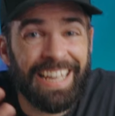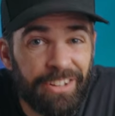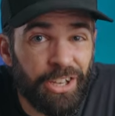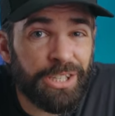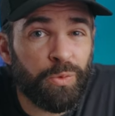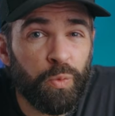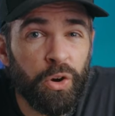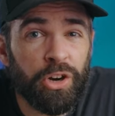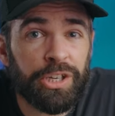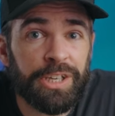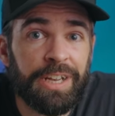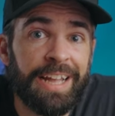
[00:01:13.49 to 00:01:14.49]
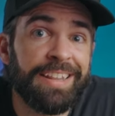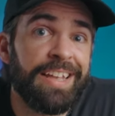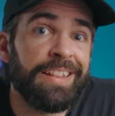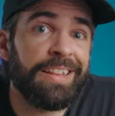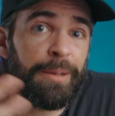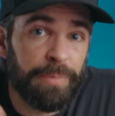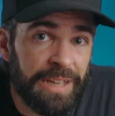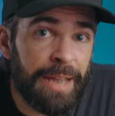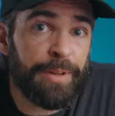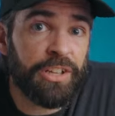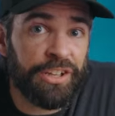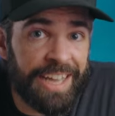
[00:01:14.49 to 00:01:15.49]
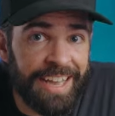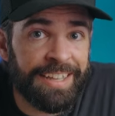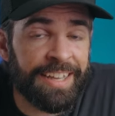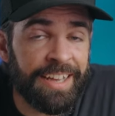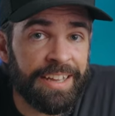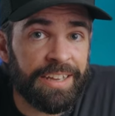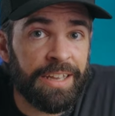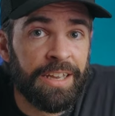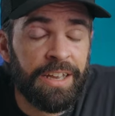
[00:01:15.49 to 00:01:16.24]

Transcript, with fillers: it doesn't work, and then they blame it on editing.